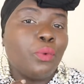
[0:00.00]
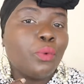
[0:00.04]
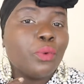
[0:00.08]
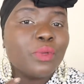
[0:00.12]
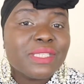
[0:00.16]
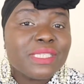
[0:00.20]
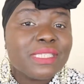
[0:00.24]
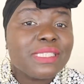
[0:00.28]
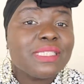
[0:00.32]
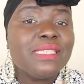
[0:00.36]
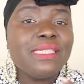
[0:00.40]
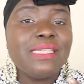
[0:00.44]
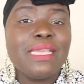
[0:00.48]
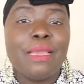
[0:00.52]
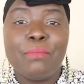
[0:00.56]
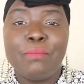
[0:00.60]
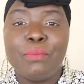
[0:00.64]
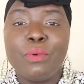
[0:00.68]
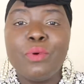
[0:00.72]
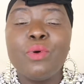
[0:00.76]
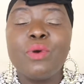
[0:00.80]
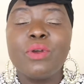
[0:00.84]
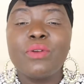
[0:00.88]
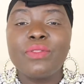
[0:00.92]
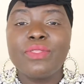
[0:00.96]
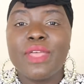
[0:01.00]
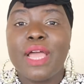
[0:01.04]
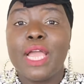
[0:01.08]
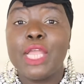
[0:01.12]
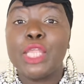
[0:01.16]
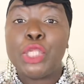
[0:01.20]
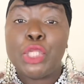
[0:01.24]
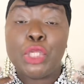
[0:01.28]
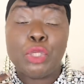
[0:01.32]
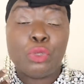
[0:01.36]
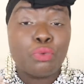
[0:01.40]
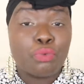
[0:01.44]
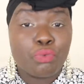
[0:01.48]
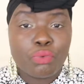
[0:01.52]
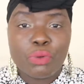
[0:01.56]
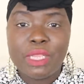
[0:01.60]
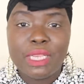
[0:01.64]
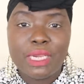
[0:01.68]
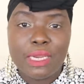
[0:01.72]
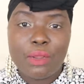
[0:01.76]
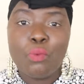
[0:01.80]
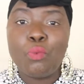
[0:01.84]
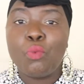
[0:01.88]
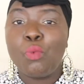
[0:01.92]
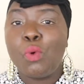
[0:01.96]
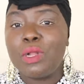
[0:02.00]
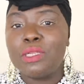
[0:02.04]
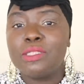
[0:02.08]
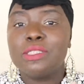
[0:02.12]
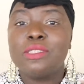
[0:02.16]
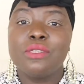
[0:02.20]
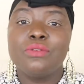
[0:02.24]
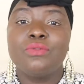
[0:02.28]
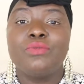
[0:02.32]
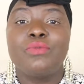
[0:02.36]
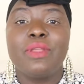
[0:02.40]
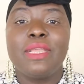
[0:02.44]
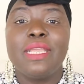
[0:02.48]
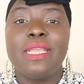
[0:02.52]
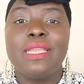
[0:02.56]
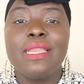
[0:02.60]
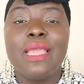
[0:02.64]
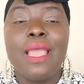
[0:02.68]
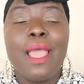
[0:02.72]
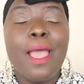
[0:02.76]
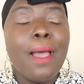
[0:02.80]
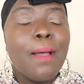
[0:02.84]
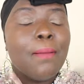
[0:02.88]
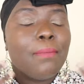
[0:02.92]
see a book that you really want to read,